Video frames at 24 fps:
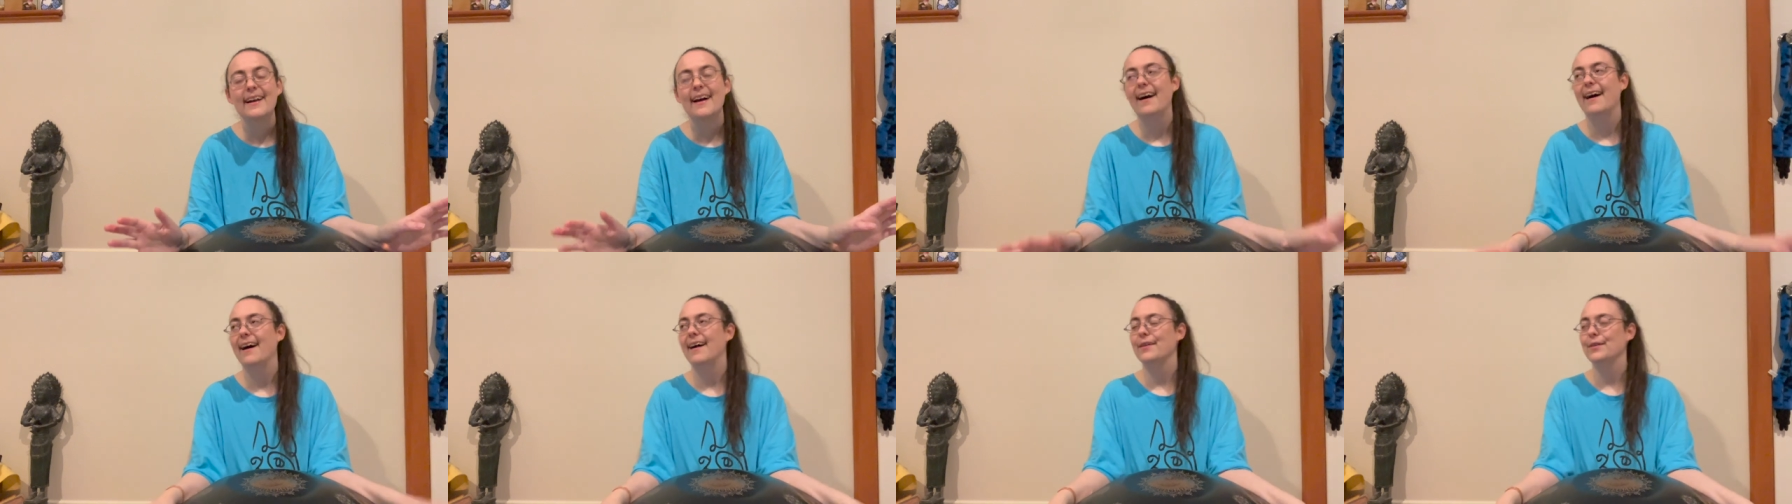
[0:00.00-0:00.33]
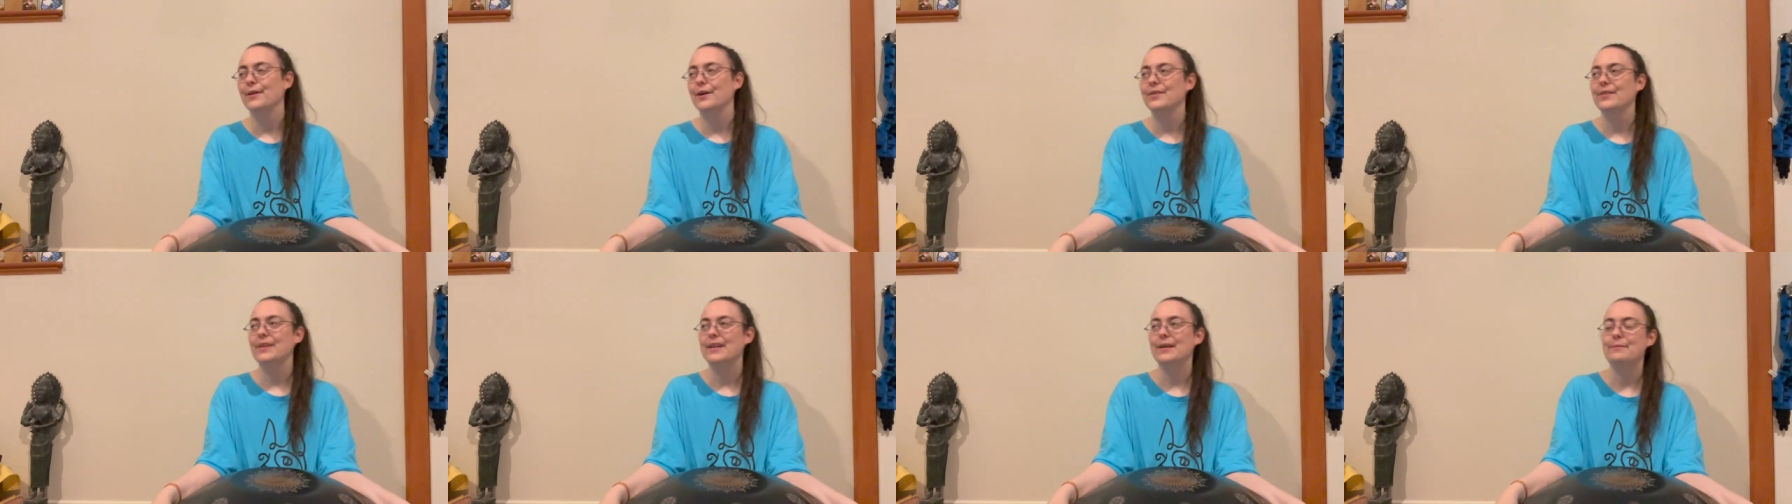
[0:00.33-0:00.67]
I
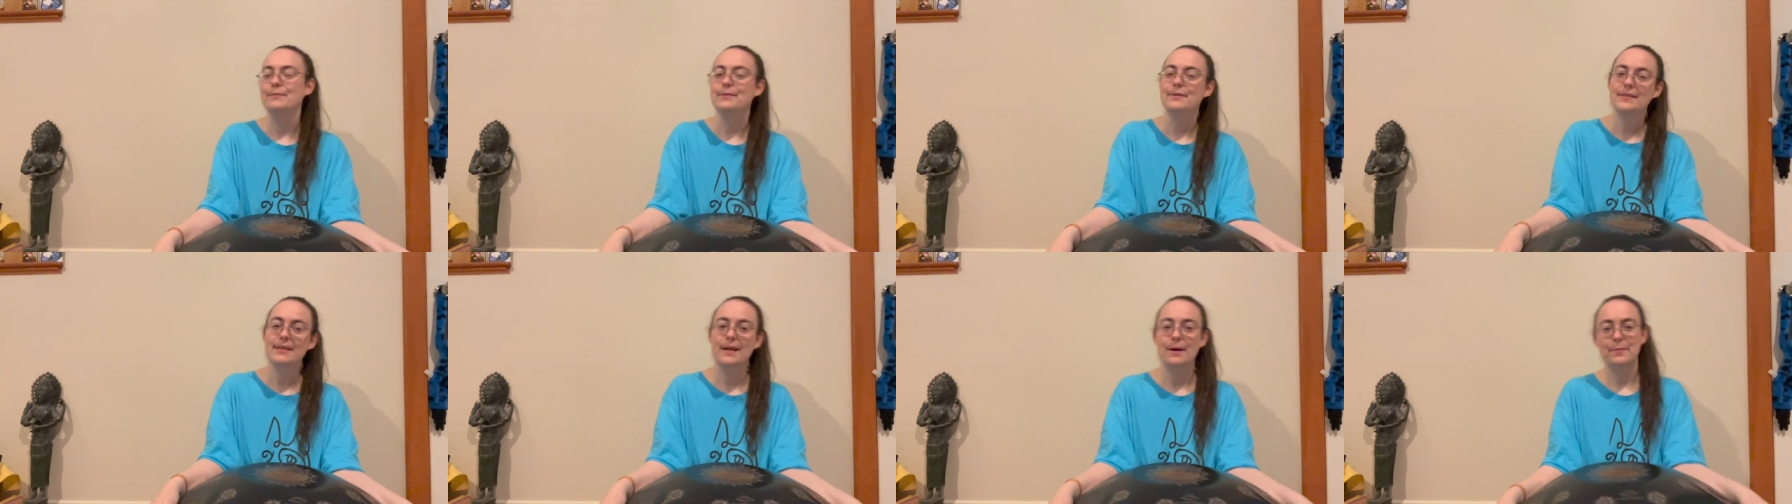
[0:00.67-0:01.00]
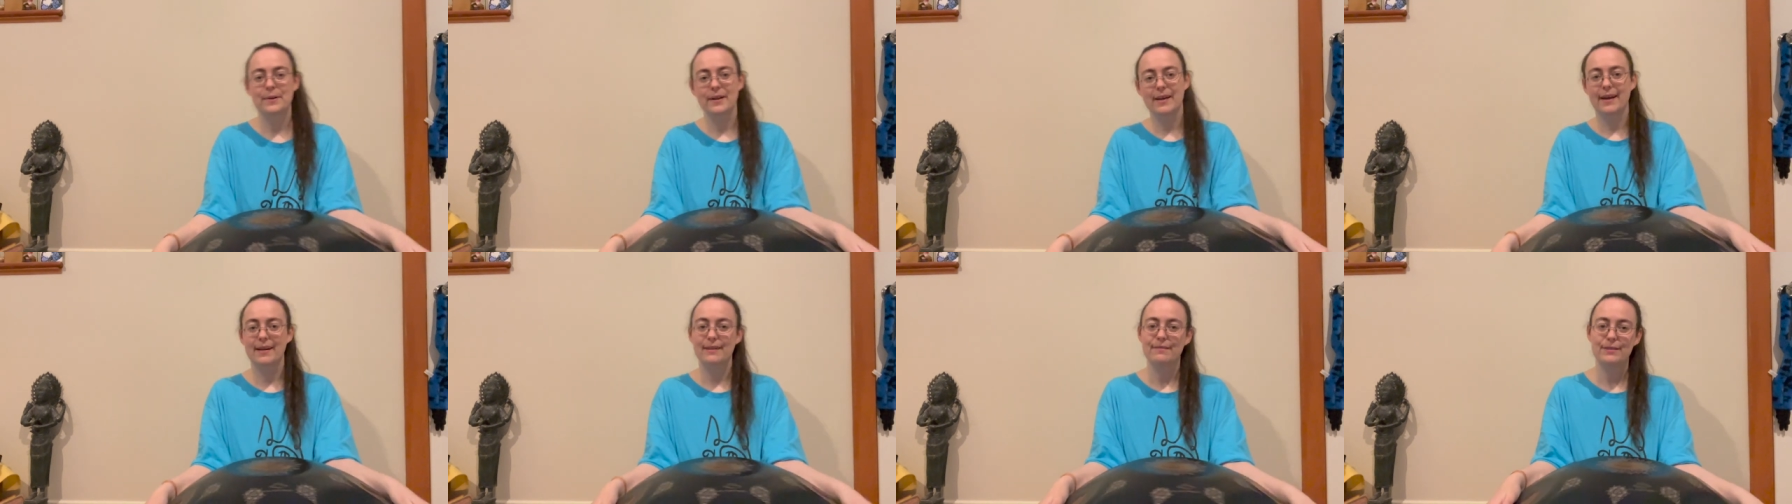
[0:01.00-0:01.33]
thought that I would just come
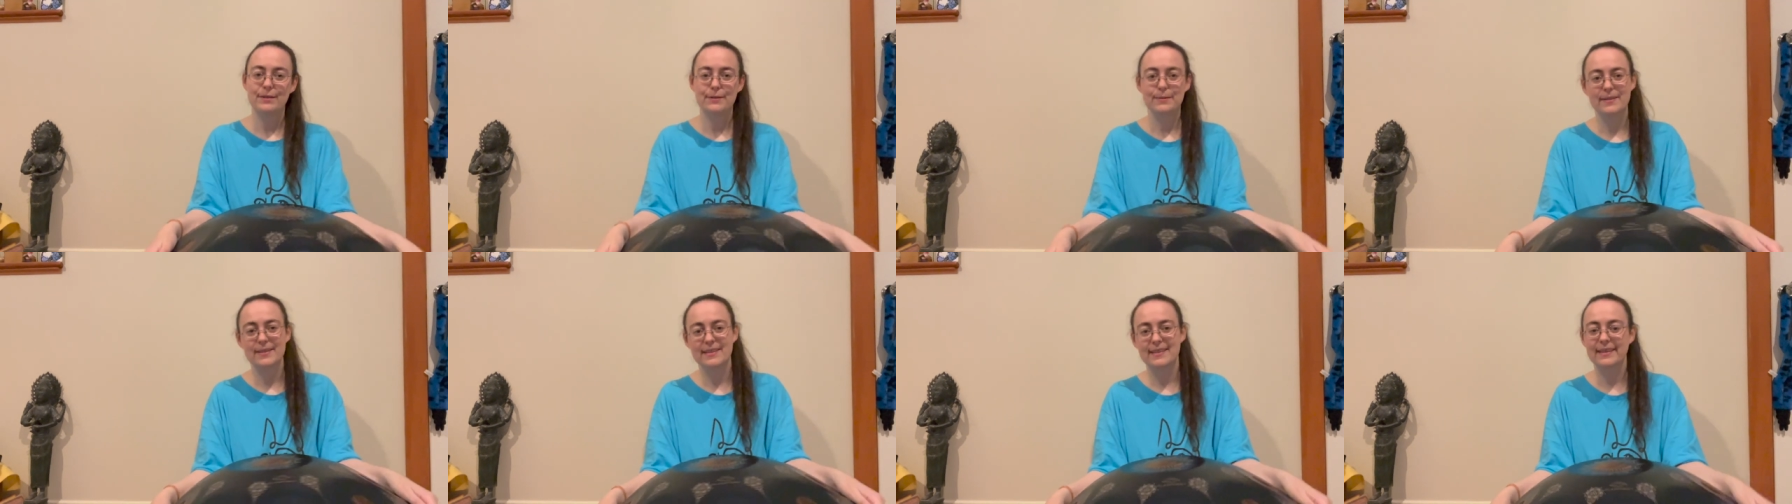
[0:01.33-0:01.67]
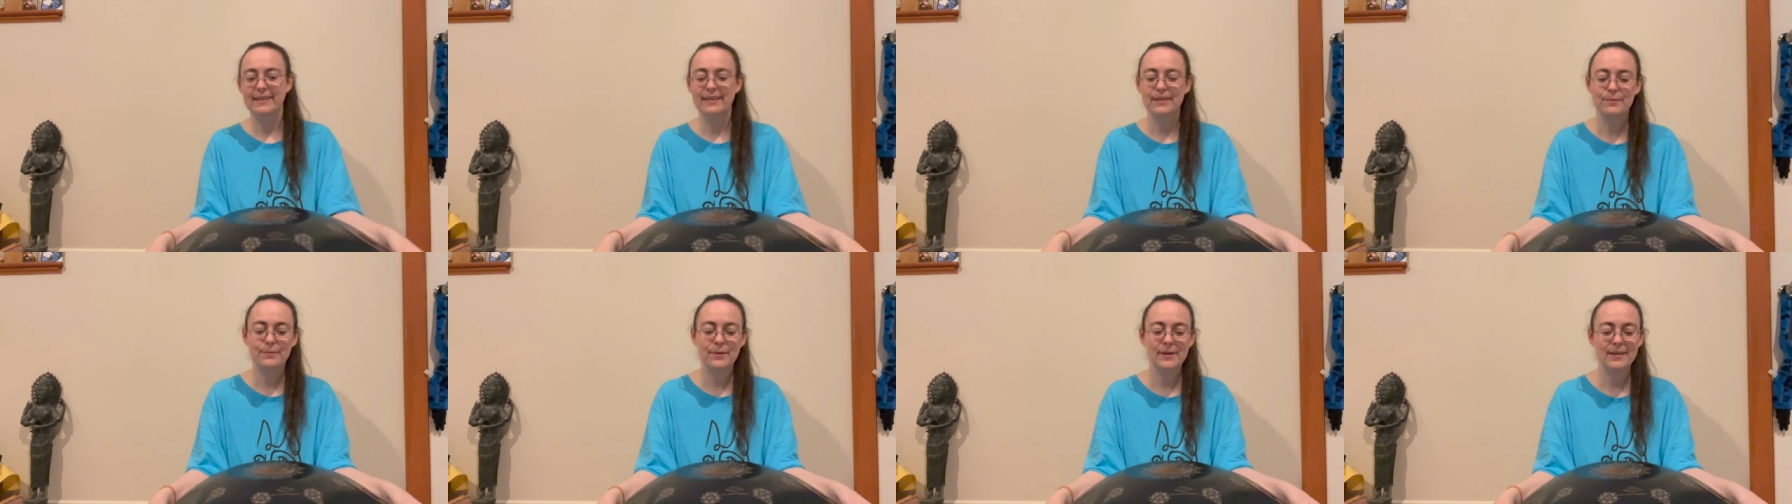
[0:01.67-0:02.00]
and kind of do a
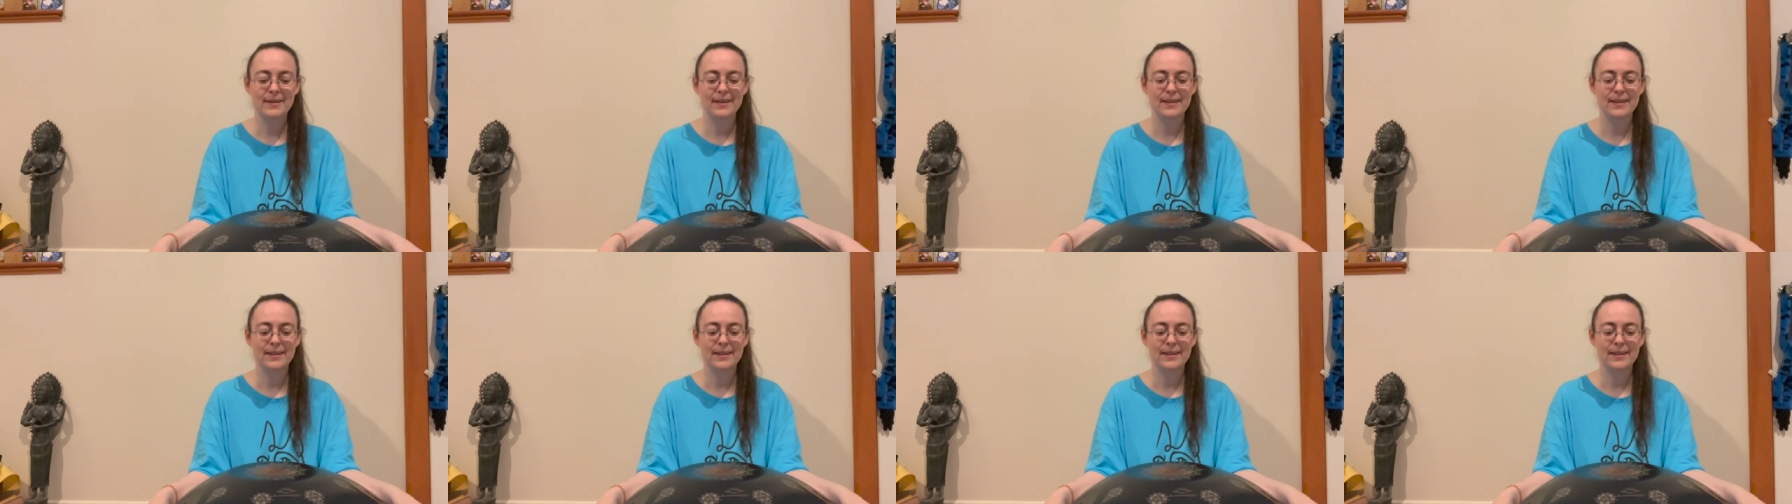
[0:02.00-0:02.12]
silly one,